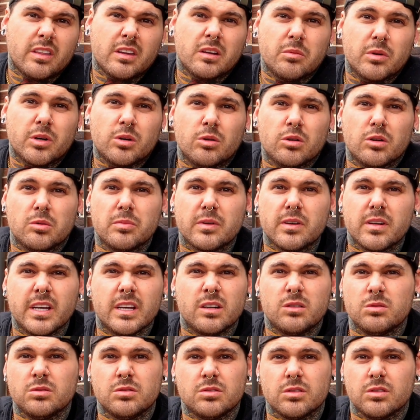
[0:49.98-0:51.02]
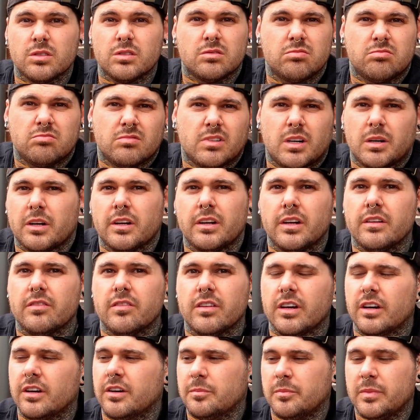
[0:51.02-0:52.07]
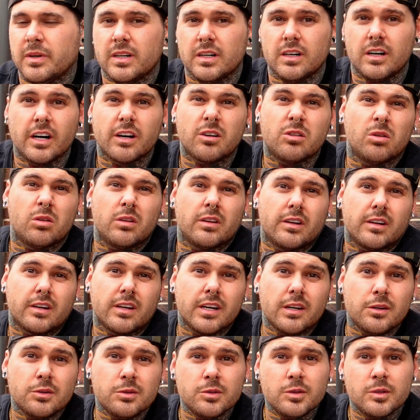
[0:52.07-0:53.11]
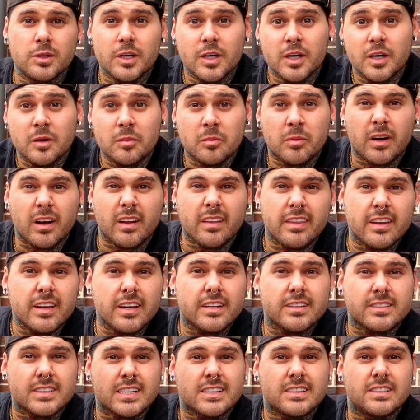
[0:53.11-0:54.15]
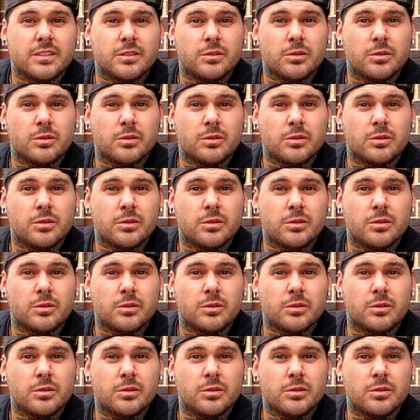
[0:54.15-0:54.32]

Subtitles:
think we call them kettles, or I don't even know, but I call it a kettle, but I think it's actually